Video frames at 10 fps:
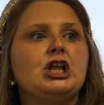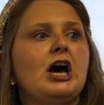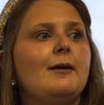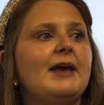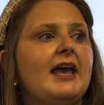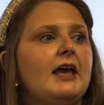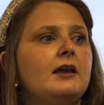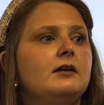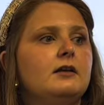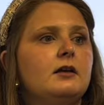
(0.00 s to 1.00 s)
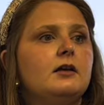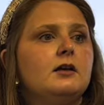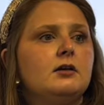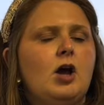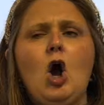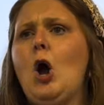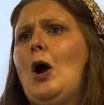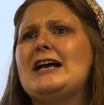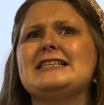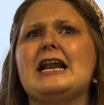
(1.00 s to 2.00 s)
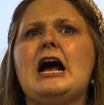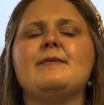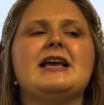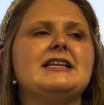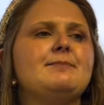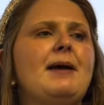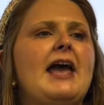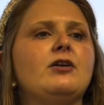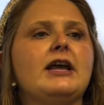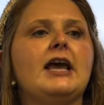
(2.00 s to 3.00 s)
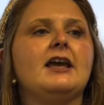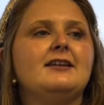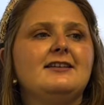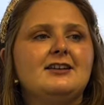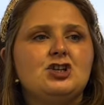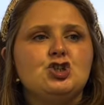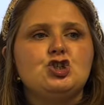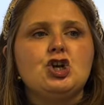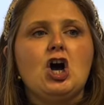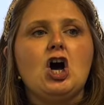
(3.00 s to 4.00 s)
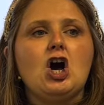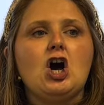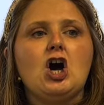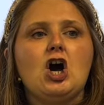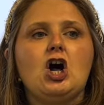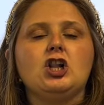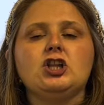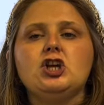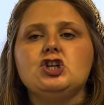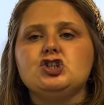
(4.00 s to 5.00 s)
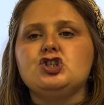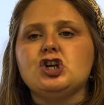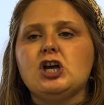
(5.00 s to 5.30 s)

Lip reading: Hum it. Oh, I said hum it. Pound it. Jaw. J.